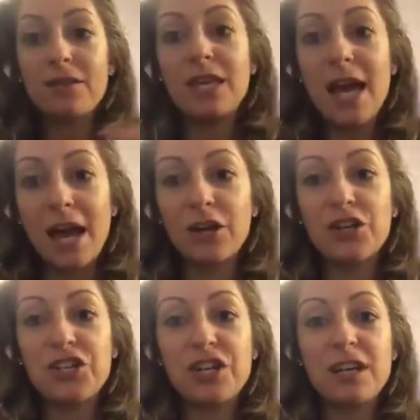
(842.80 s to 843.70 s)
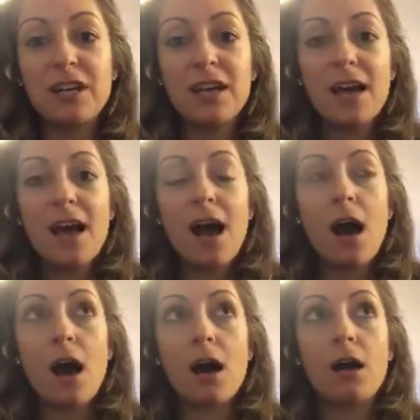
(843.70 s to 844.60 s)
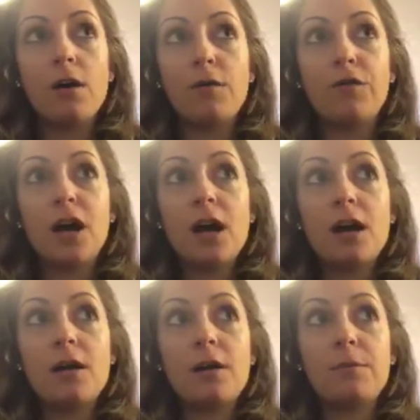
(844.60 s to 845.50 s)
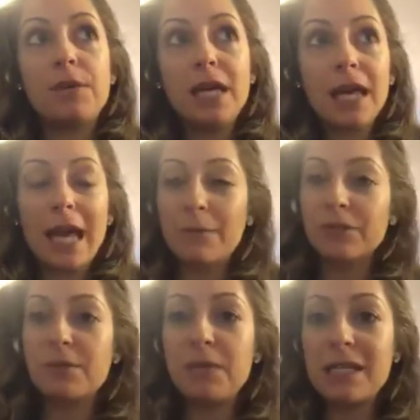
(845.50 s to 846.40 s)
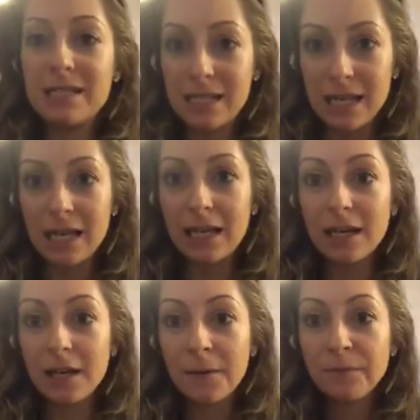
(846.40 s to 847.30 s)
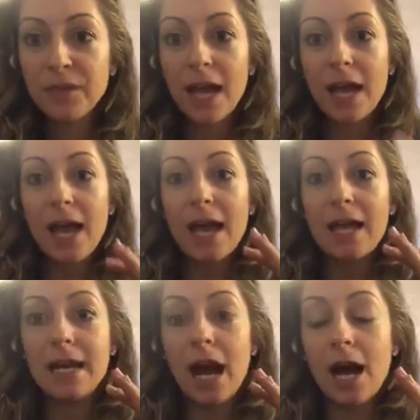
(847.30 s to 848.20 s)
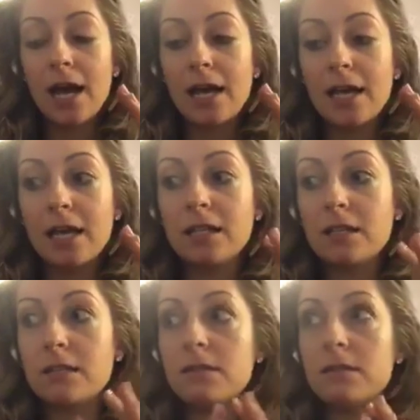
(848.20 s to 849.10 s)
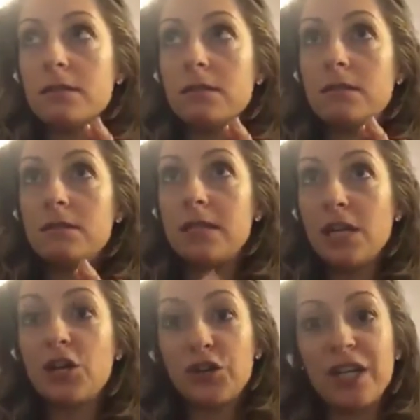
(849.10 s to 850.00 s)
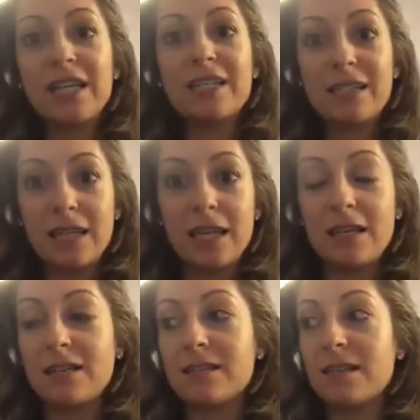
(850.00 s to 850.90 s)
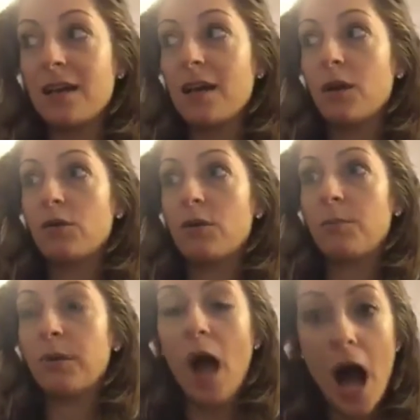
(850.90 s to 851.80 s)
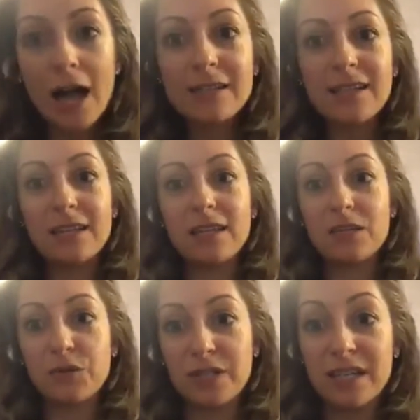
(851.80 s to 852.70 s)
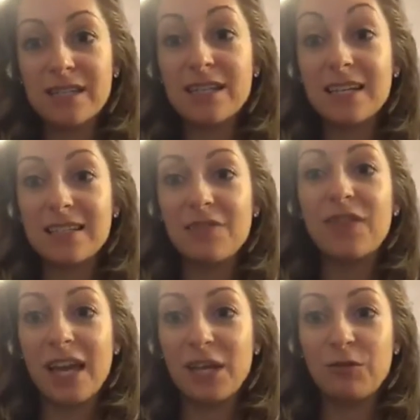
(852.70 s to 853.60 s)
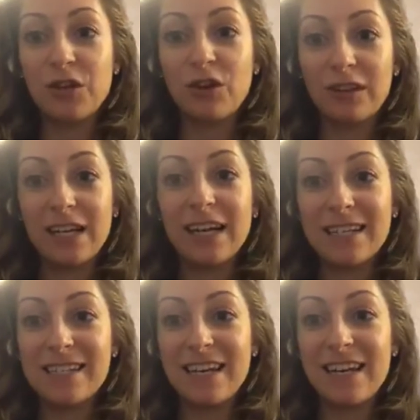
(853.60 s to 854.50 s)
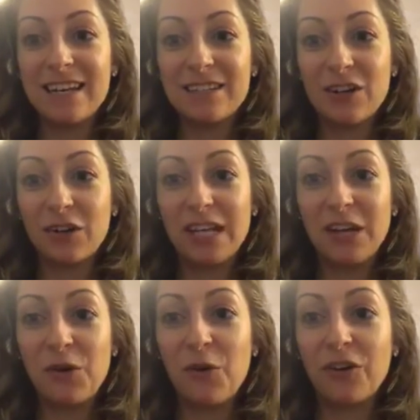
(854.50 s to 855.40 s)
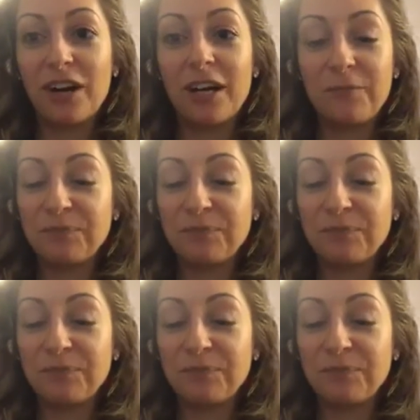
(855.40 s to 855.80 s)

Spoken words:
the energy of being able to be seen, and I decreased these blocks and this resistance, and thank you, Darlene. I see Darlene and Corey.